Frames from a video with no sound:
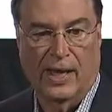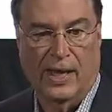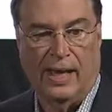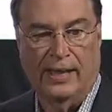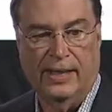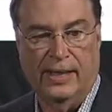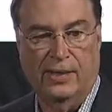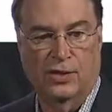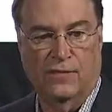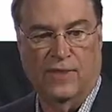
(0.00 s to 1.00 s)
And
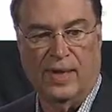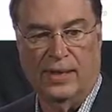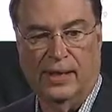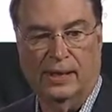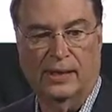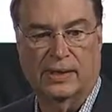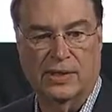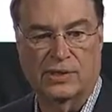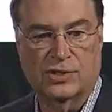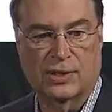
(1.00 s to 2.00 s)
again, you're finding
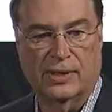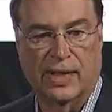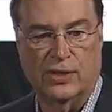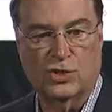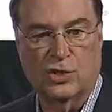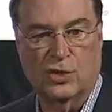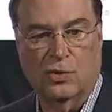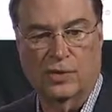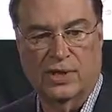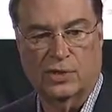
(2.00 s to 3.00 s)
these that
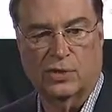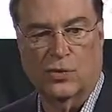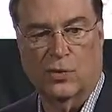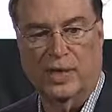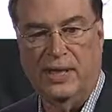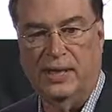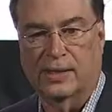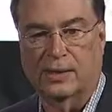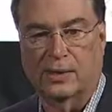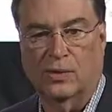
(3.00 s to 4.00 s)
show this
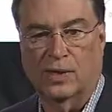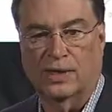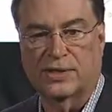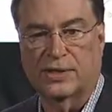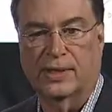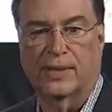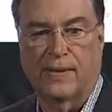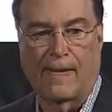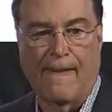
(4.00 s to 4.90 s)
gradient across there.